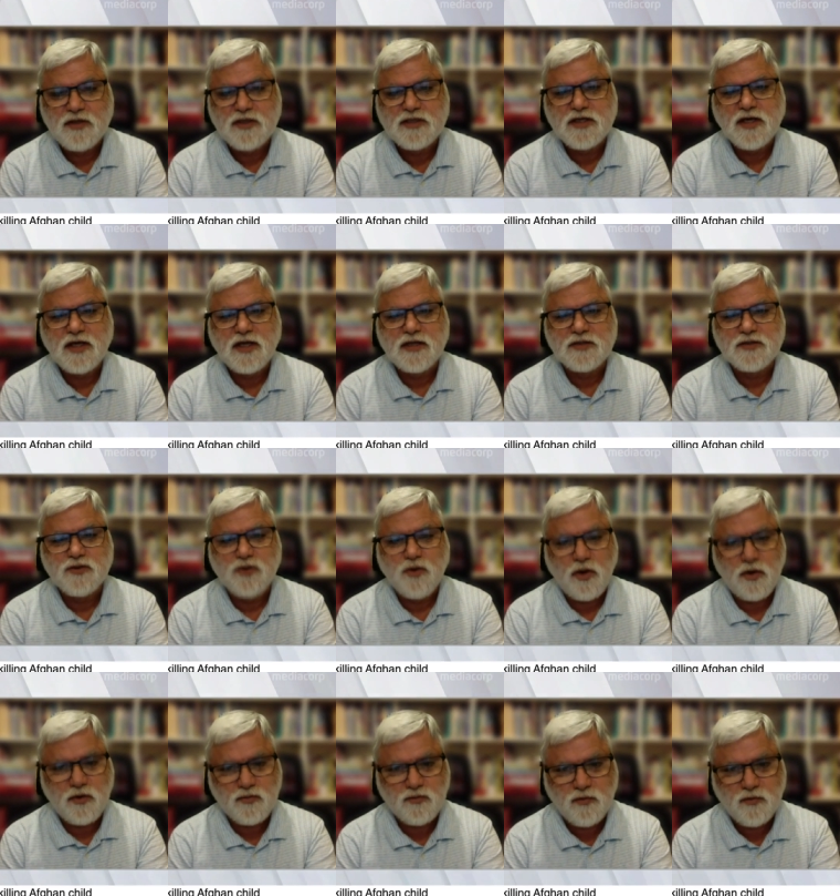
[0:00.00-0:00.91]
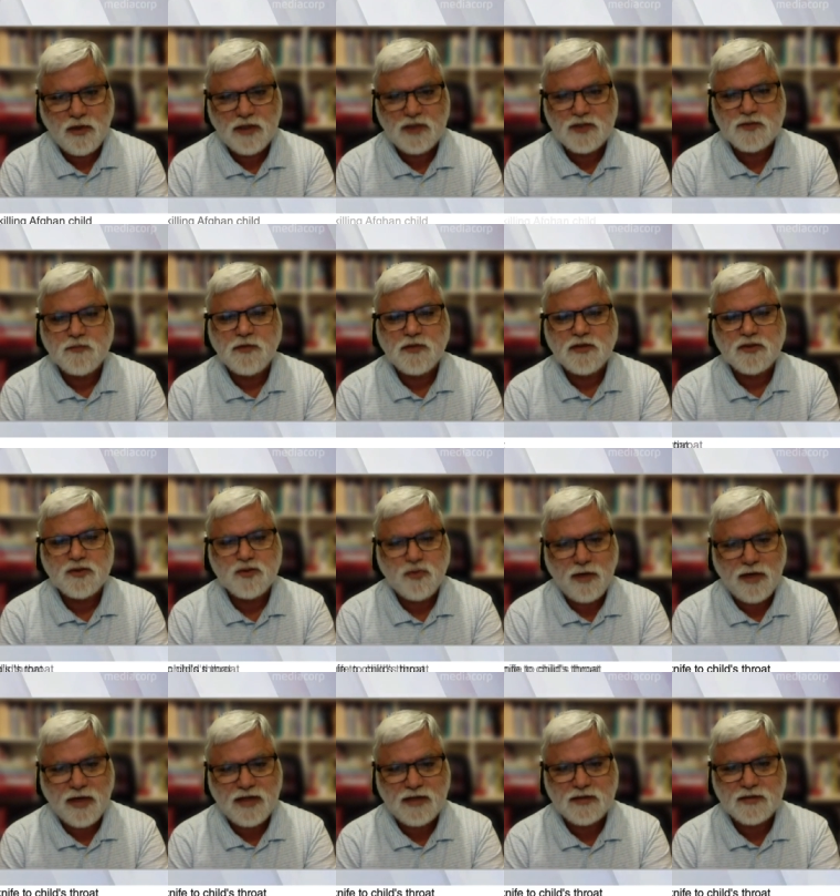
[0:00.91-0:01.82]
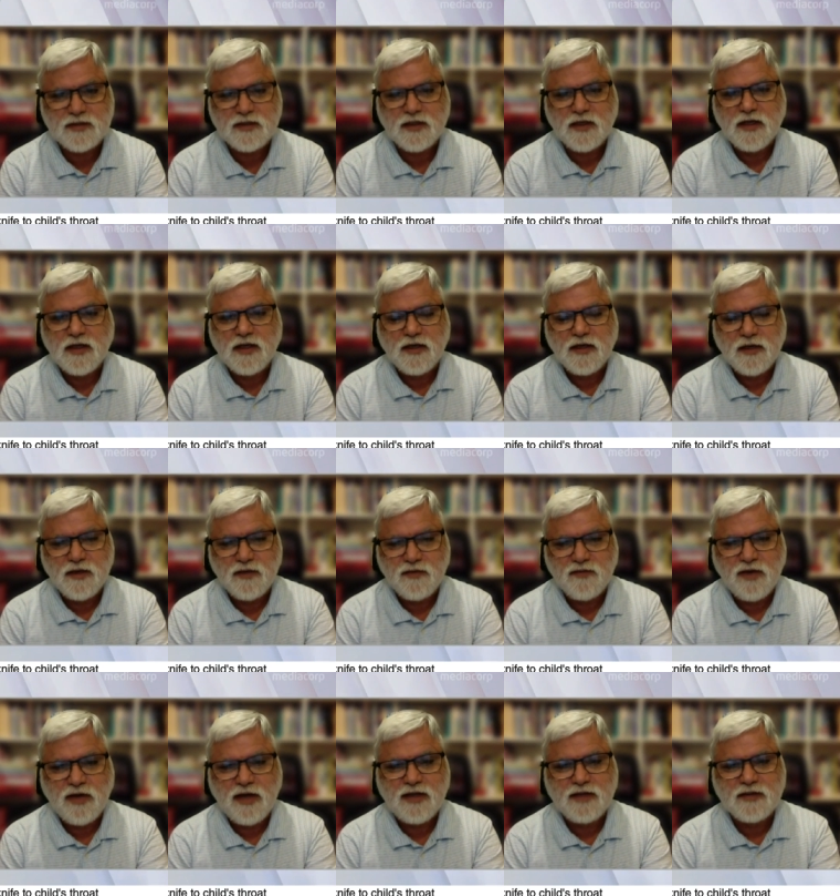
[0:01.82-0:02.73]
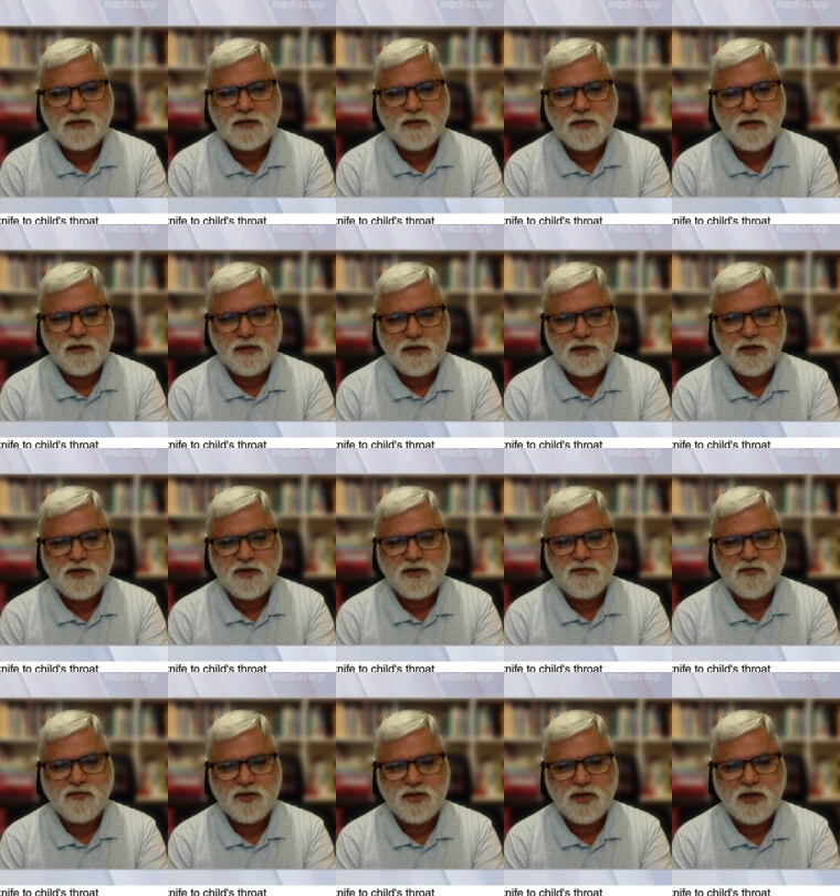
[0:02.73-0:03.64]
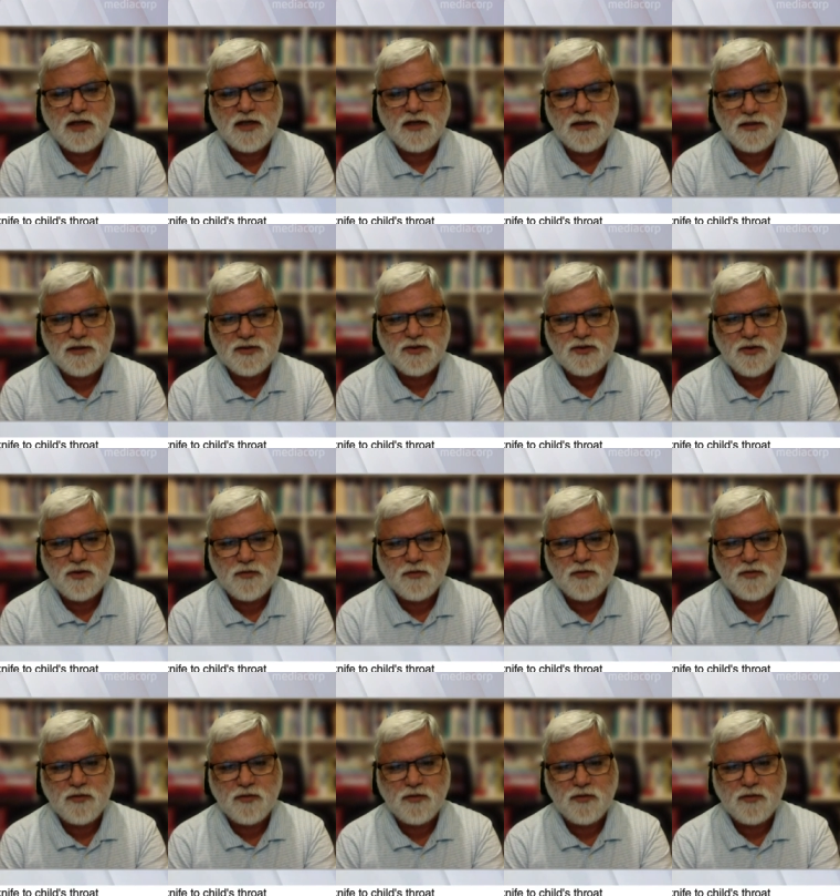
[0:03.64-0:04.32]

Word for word: which has not once but twice invited the leader of the Chinese